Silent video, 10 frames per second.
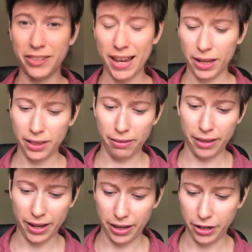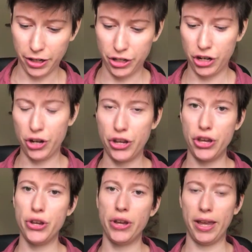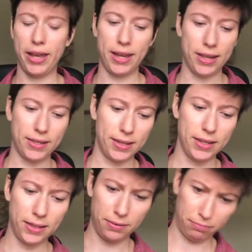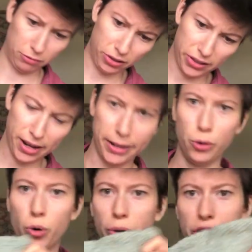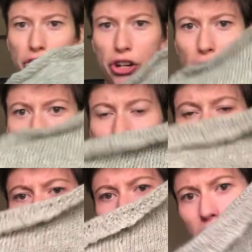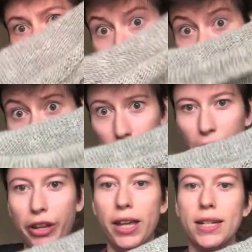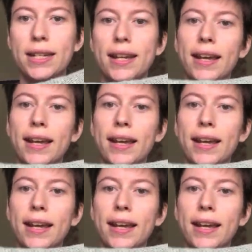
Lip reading: second thing I'm going to show you is, this is slightly awkward to show. This is the bottom of it.